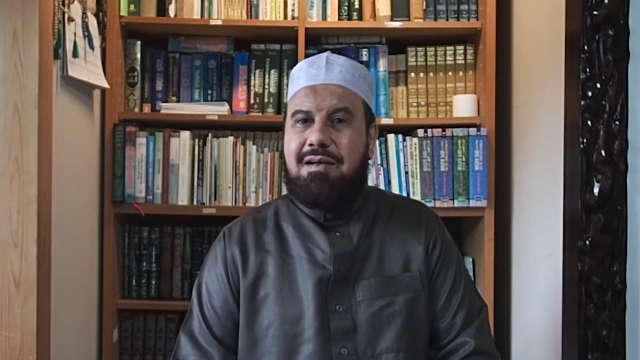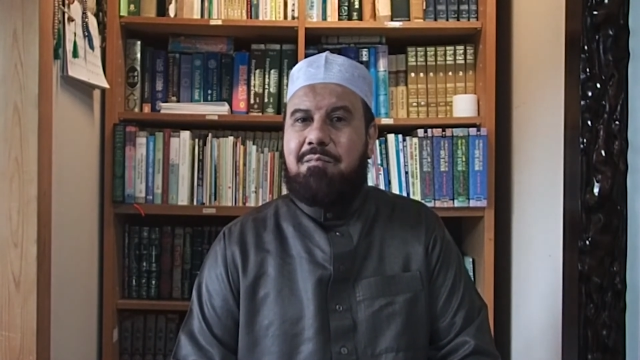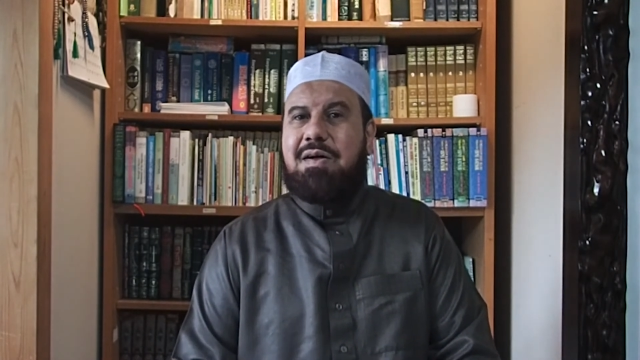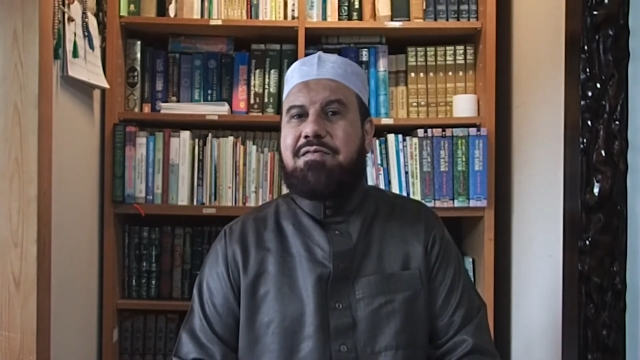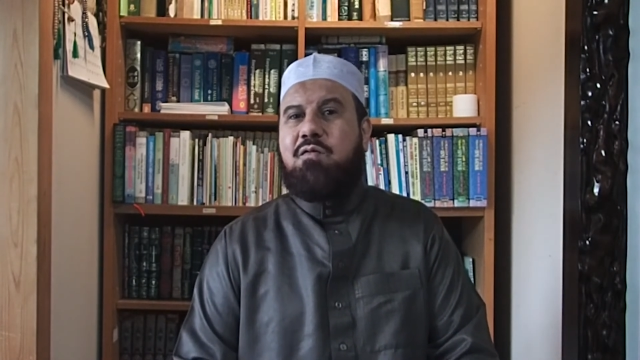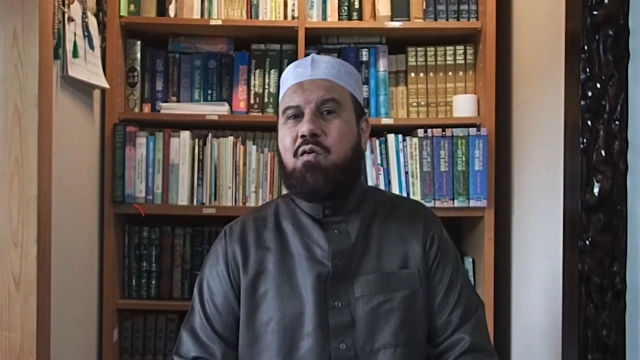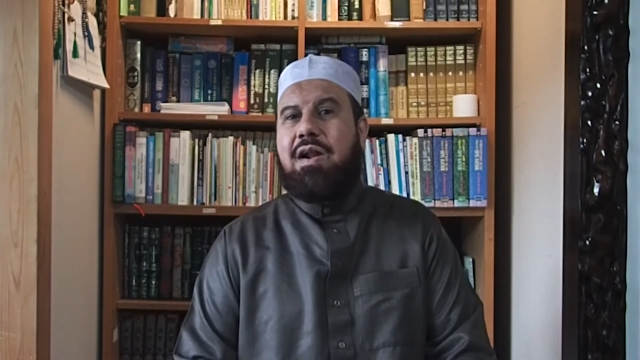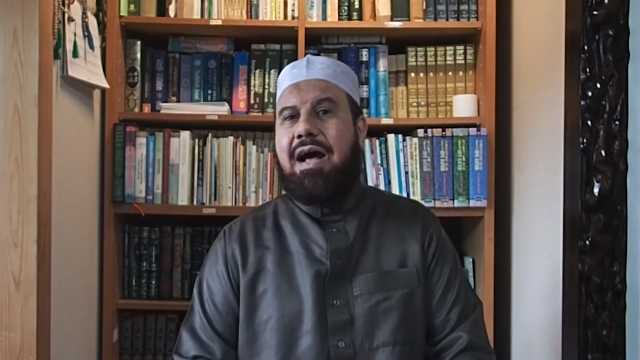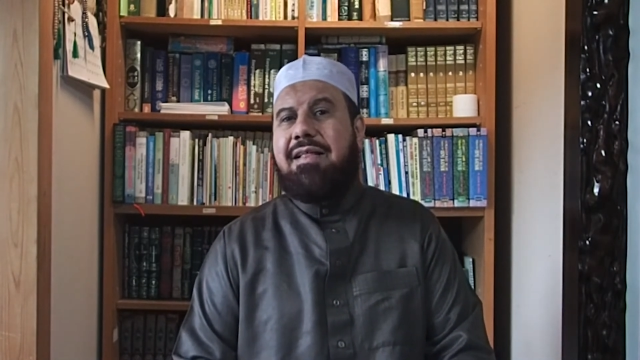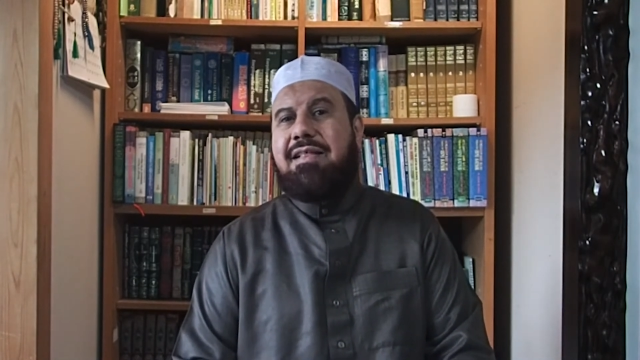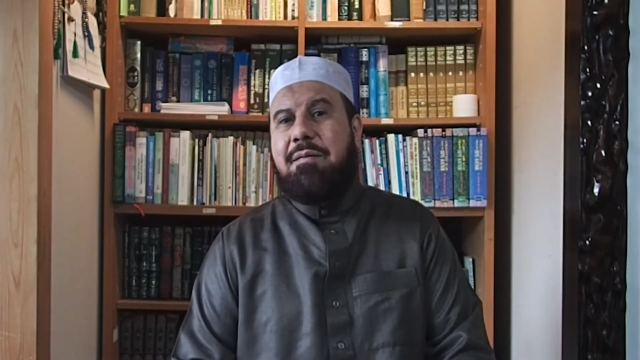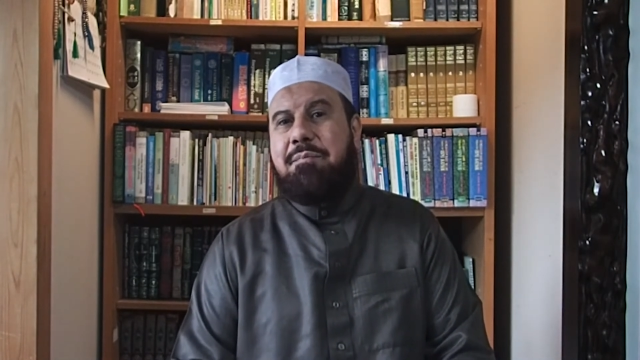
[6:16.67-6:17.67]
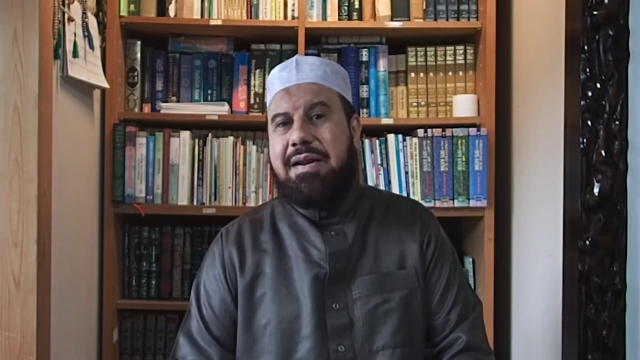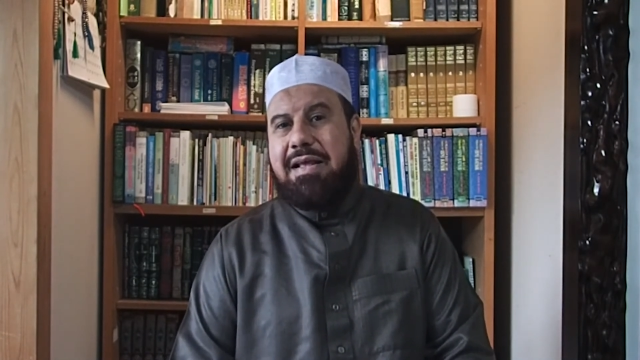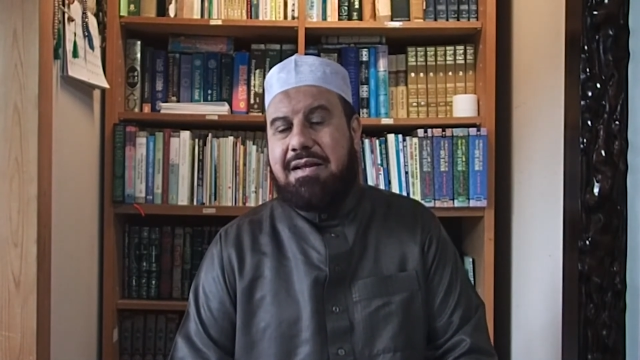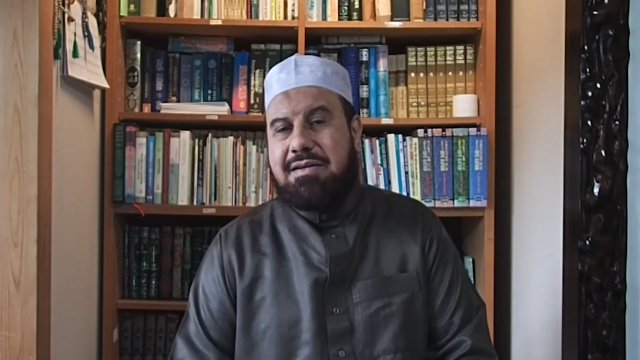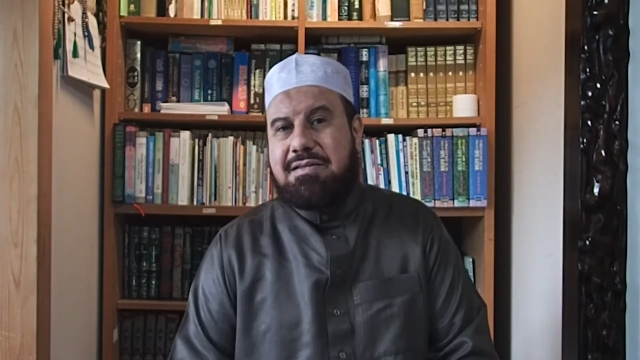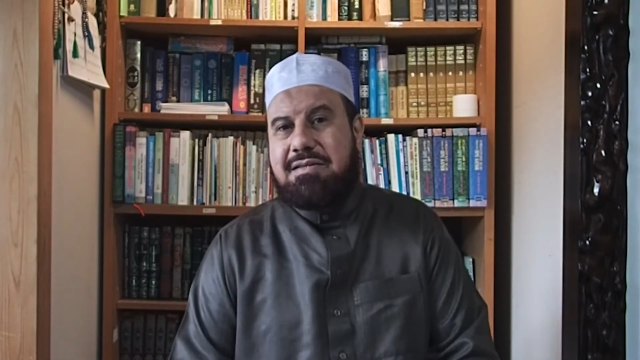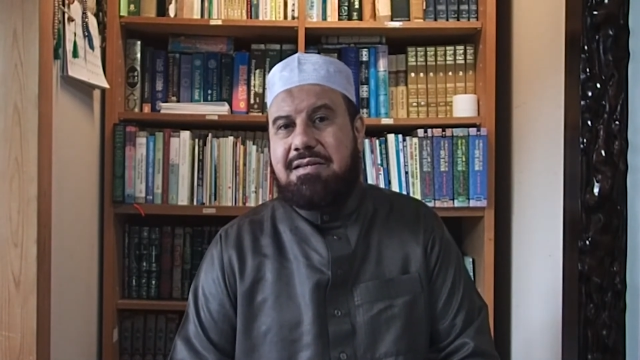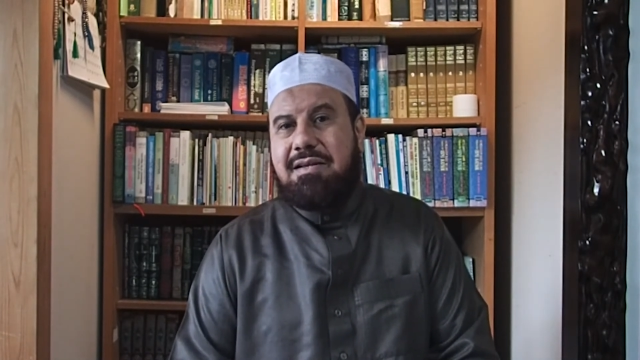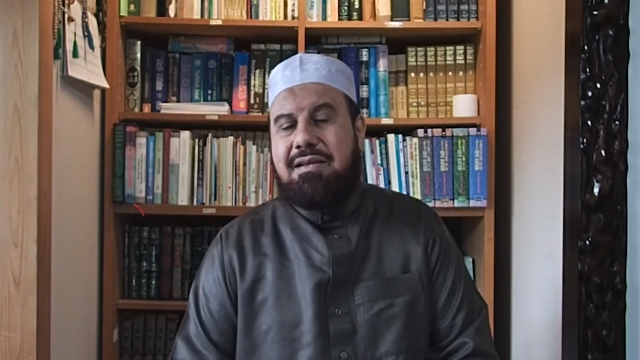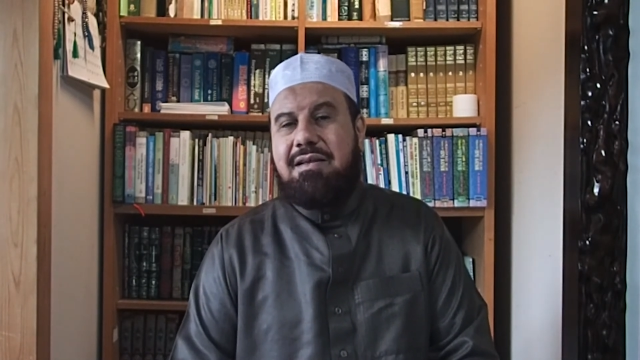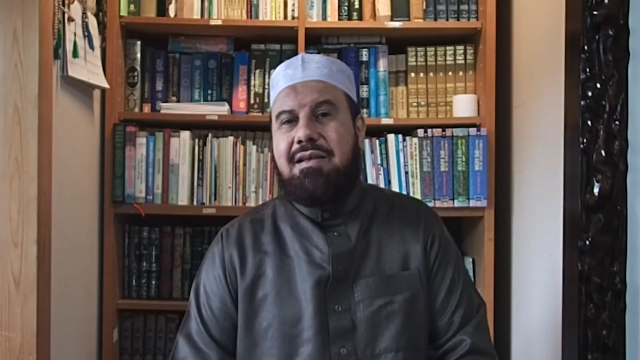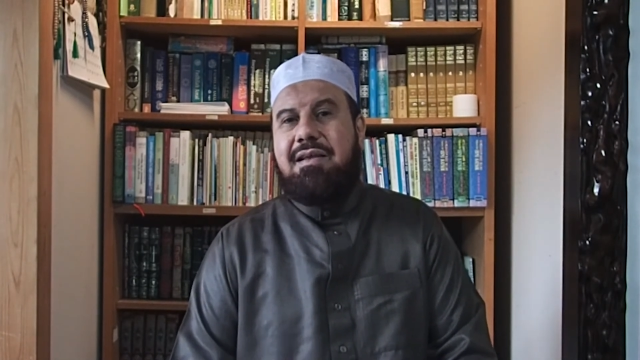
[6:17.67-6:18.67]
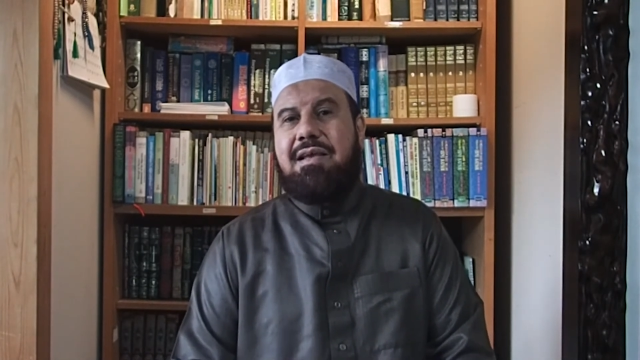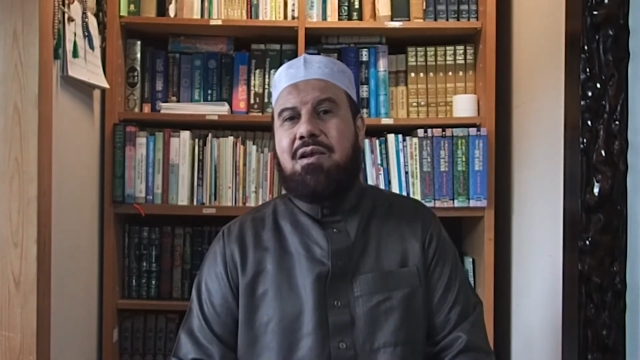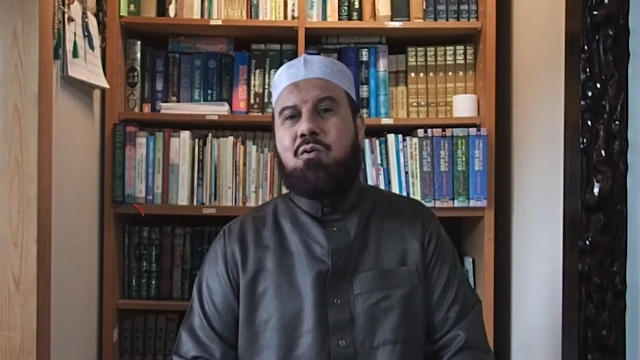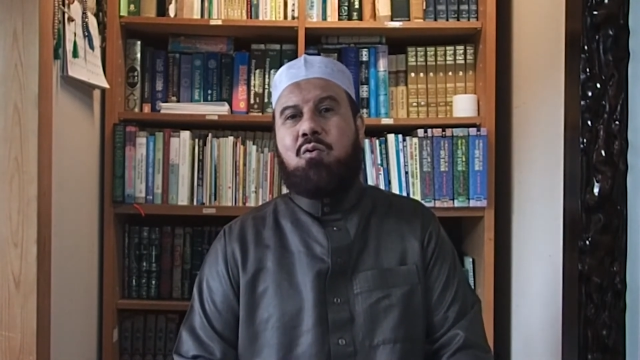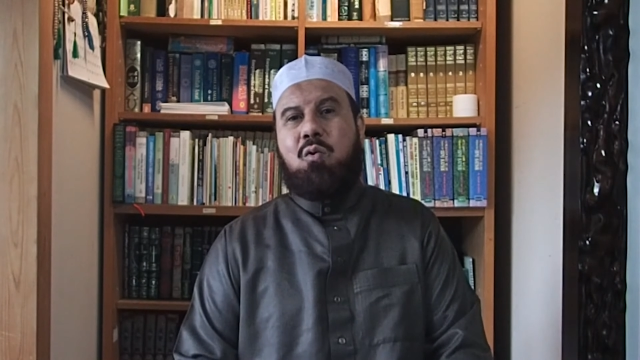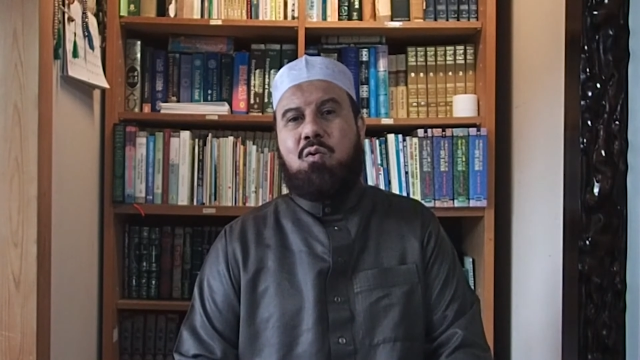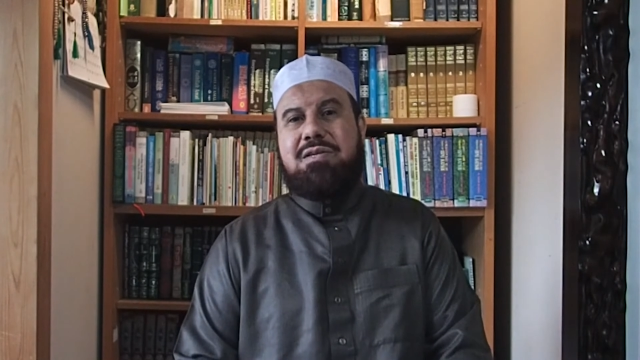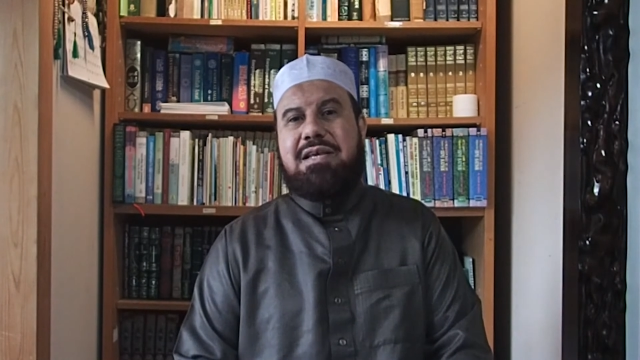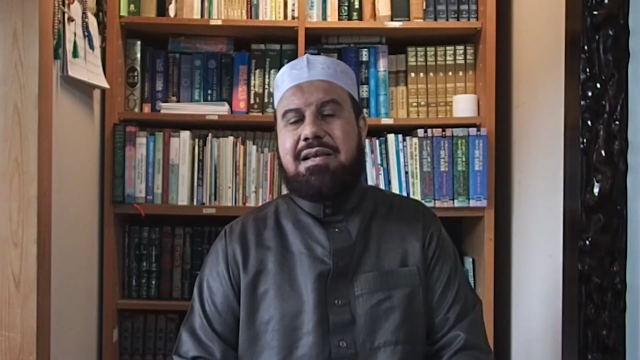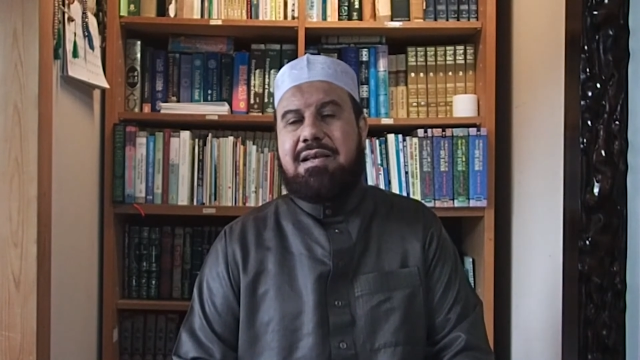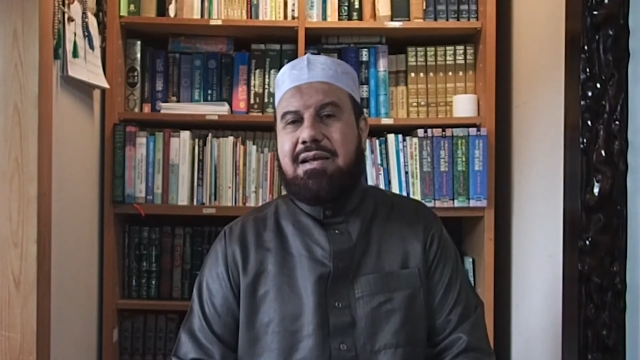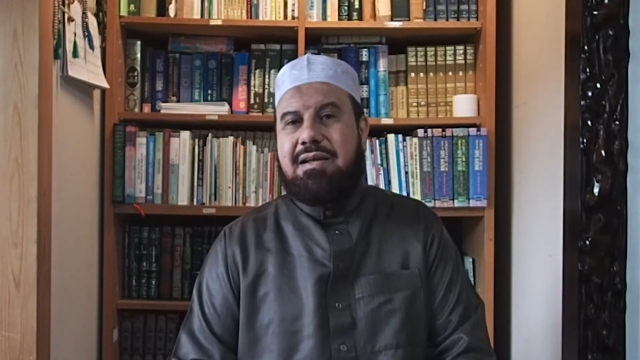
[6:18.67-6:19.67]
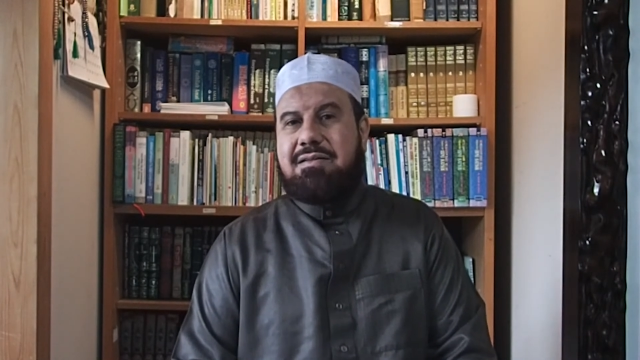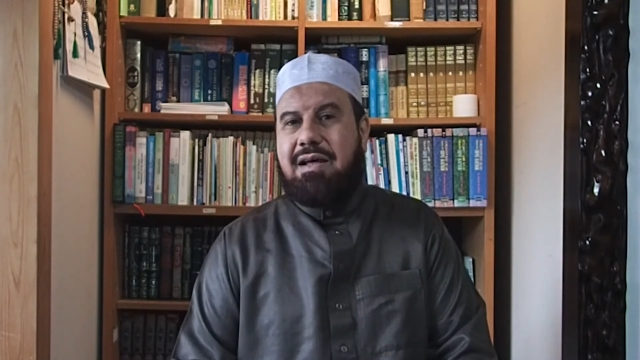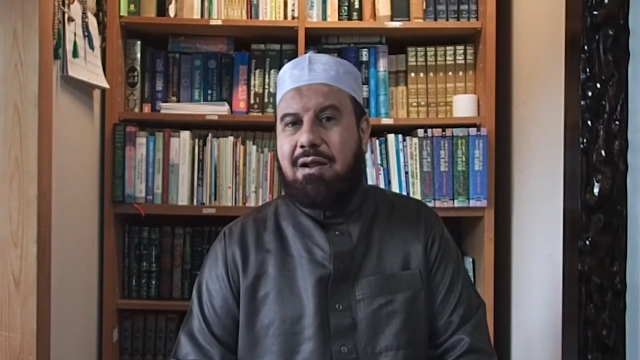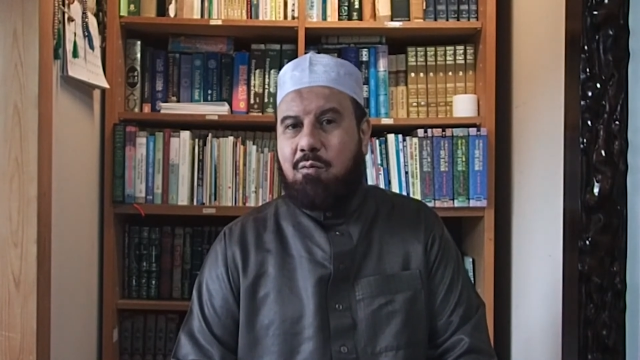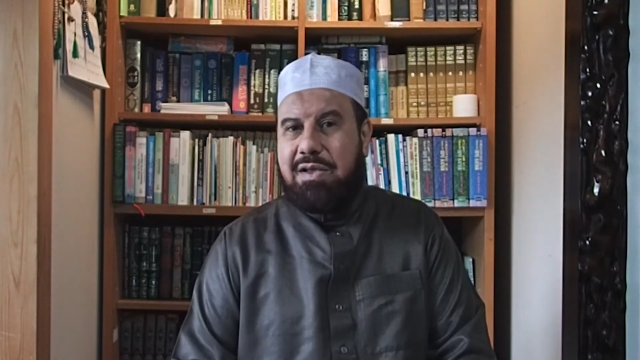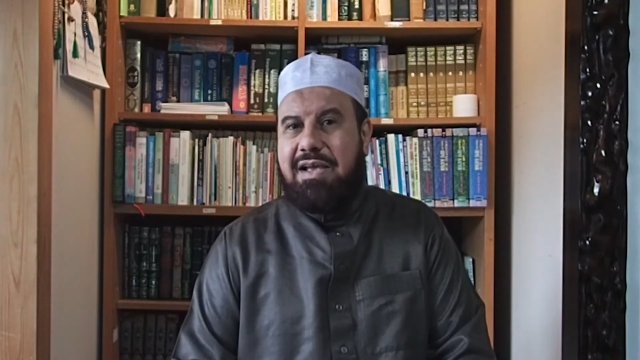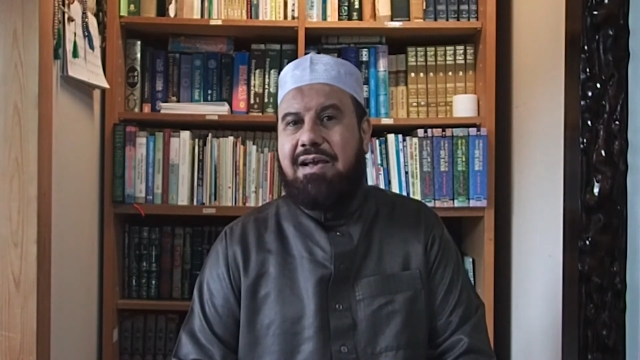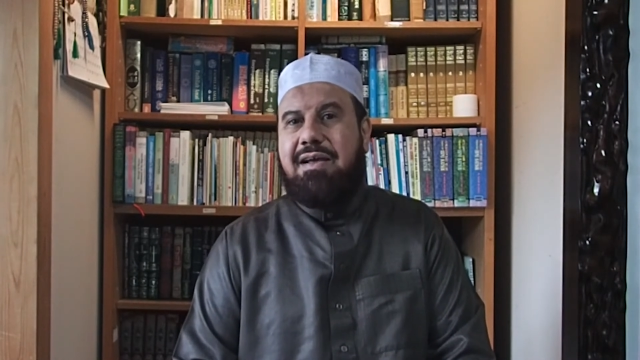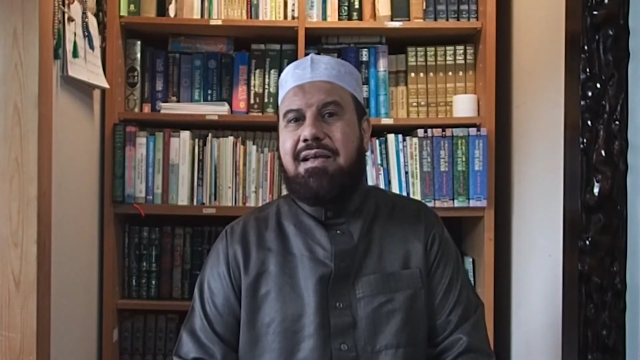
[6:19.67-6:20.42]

But for other prayers, including Tarawih,